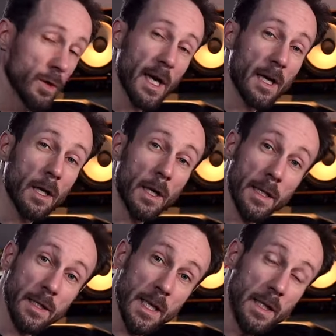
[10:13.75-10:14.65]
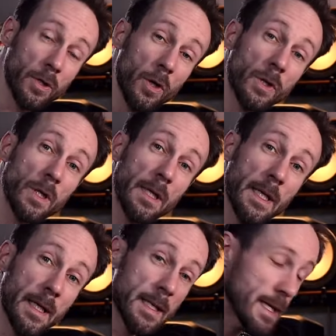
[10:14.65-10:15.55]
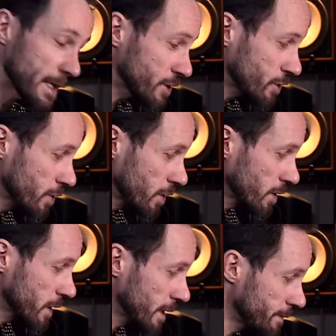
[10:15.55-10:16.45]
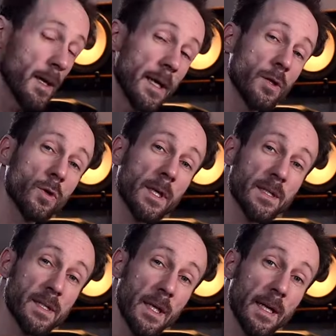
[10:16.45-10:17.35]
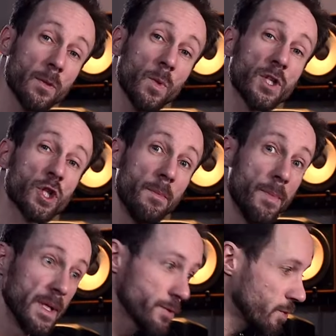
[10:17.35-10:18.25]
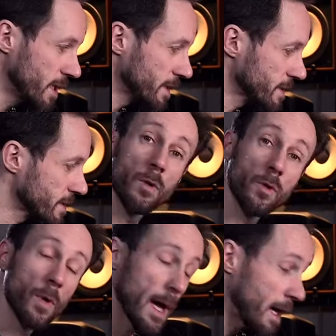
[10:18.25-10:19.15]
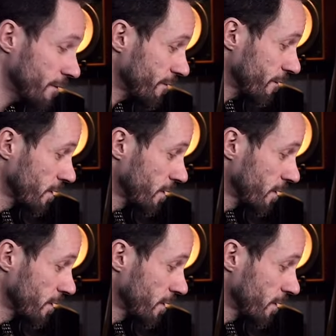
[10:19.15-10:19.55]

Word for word: can clock it internally and externally. And you can select which bit rates you have